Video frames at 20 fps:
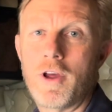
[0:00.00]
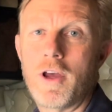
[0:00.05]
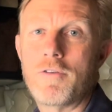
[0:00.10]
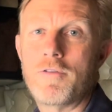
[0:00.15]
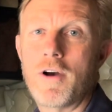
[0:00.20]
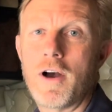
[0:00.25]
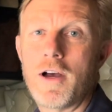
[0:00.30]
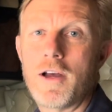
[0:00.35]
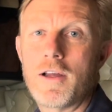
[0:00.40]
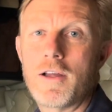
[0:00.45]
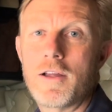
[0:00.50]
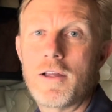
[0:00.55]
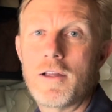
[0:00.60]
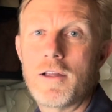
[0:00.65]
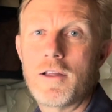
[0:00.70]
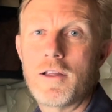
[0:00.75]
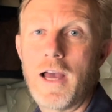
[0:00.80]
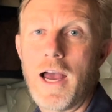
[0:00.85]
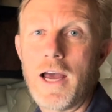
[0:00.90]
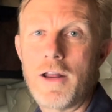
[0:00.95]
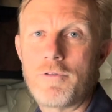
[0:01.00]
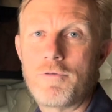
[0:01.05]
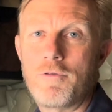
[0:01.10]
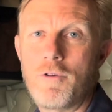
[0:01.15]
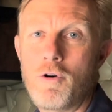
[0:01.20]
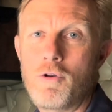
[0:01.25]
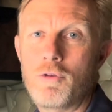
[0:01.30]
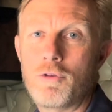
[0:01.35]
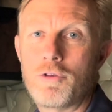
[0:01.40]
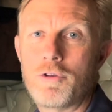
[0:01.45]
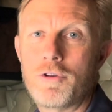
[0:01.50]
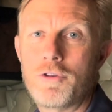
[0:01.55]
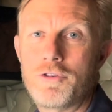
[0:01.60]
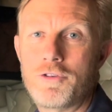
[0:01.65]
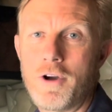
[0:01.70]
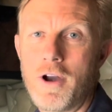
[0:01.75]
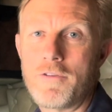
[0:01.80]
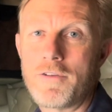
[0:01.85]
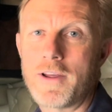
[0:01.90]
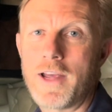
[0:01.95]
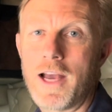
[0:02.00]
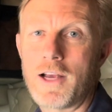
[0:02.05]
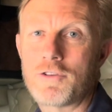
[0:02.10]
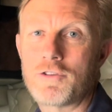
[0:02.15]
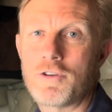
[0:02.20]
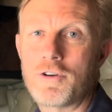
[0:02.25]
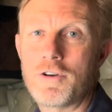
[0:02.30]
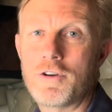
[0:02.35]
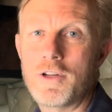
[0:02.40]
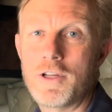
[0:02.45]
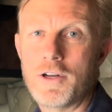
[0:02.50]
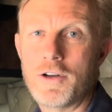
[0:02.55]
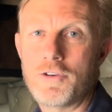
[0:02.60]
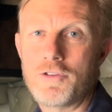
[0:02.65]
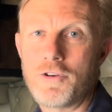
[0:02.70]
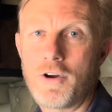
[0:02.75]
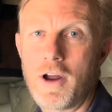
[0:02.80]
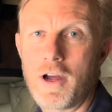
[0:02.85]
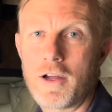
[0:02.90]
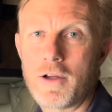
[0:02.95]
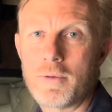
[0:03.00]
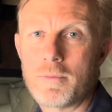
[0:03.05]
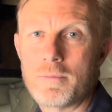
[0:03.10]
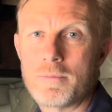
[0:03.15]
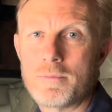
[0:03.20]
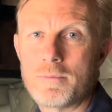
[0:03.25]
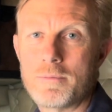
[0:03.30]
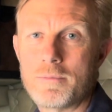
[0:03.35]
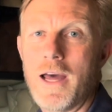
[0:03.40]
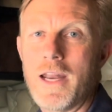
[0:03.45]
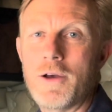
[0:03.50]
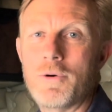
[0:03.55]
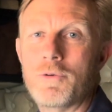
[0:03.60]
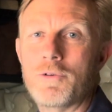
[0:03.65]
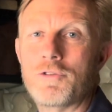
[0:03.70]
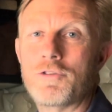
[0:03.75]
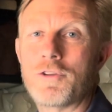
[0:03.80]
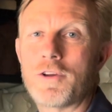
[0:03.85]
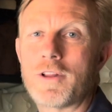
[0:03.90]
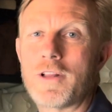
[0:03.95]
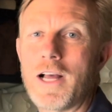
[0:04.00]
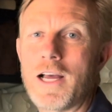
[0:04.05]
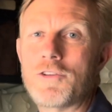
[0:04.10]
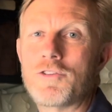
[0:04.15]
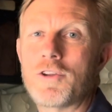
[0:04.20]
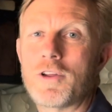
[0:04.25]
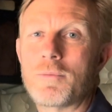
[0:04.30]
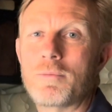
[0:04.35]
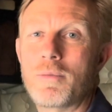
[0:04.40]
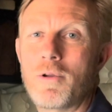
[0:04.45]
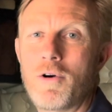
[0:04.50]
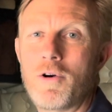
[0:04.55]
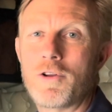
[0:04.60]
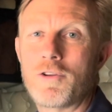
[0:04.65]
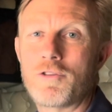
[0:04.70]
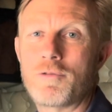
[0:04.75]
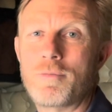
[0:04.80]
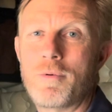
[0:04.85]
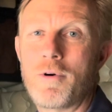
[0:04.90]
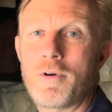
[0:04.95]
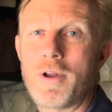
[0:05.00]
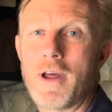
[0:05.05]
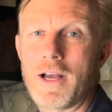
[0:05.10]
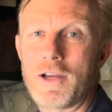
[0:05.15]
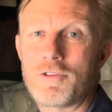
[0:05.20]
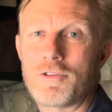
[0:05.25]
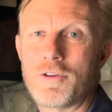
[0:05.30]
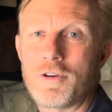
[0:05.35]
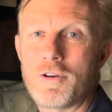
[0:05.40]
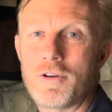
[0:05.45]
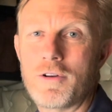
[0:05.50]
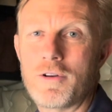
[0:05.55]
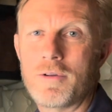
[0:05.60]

ever at-fault traffic accident in a truck. And it was the classic blind spot accident.